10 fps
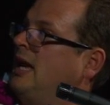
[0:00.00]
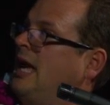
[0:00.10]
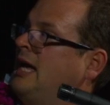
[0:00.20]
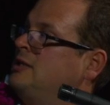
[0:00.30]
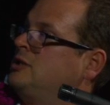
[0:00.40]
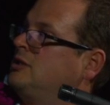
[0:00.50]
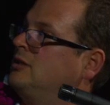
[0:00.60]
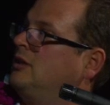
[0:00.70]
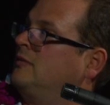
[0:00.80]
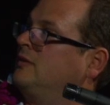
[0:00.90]
edge
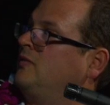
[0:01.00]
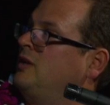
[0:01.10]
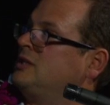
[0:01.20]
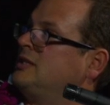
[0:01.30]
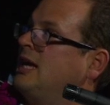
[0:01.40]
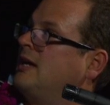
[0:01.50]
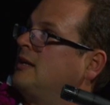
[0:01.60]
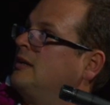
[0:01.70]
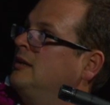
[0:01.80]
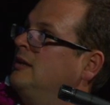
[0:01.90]
of the fish
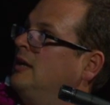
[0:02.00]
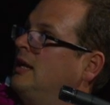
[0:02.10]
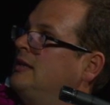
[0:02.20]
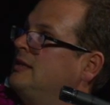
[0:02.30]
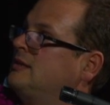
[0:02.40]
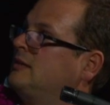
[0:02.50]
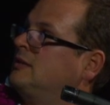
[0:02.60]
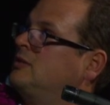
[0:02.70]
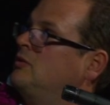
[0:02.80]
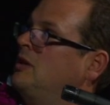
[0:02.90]
tank, and these are the
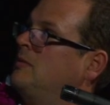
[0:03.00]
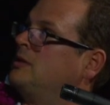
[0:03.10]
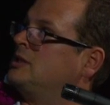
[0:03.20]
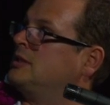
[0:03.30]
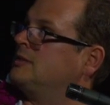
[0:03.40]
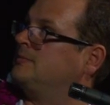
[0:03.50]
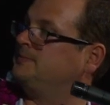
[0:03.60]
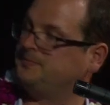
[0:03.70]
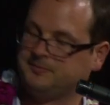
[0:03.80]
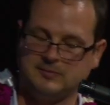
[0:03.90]
two images.
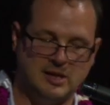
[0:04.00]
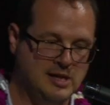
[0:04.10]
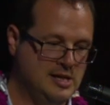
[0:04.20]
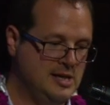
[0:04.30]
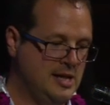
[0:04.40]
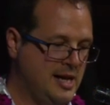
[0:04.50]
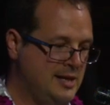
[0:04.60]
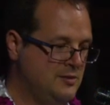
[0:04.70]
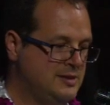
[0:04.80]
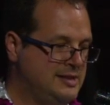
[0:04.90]

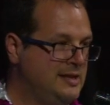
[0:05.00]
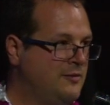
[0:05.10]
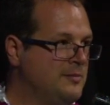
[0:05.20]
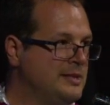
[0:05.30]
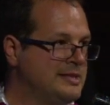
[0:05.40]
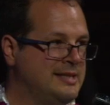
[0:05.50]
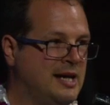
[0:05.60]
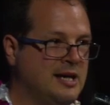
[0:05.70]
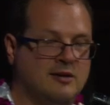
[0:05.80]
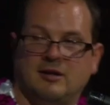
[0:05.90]
And you see from this
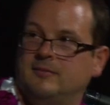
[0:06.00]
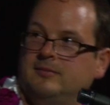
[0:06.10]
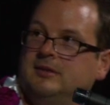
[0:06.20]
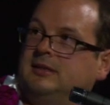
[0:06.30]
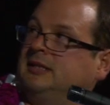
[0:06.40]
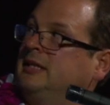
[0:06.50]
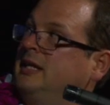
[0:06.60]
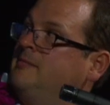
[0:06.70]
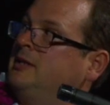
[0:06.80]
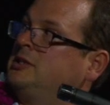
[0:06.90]
diagram that the
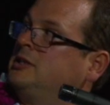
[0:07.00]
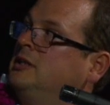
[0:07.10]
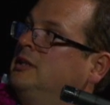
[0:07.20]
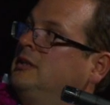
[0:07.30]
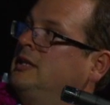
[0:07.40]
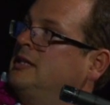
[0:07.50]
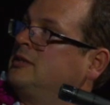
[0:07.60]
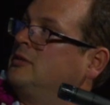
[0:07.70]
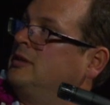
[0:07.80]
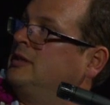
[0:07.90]
image that is
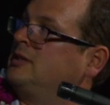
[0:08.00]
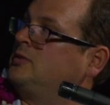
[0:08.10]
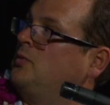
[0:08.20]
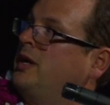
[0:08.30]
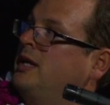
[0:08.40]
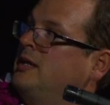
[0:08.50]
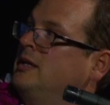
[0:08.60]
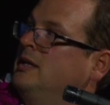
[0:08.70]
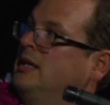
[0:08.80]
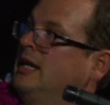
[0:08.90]
going this way
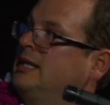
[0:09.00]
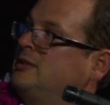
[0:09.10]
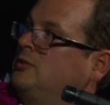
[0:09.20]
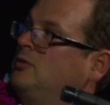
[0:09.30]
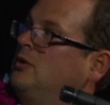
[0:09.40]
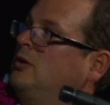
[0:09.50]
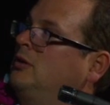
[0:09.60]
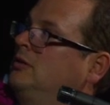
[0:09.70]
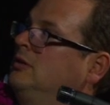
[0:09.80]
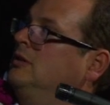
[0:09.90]
has to
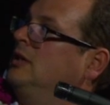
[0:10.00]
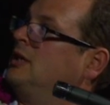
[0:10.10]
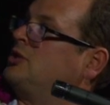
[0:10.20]
go a